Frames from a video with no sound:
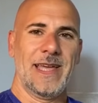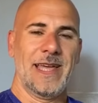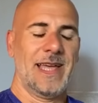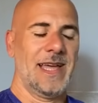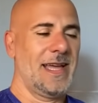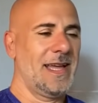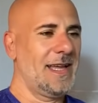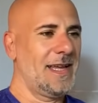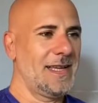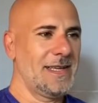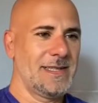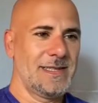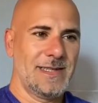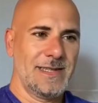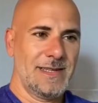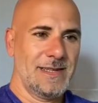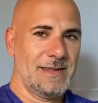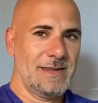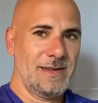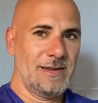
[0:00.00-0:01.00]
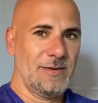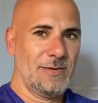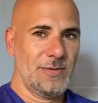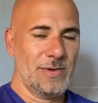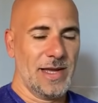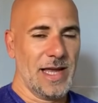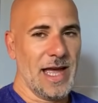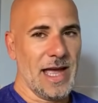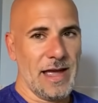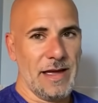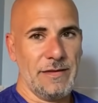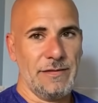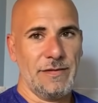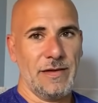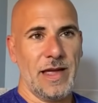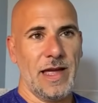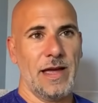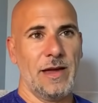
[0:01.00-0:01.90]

And we have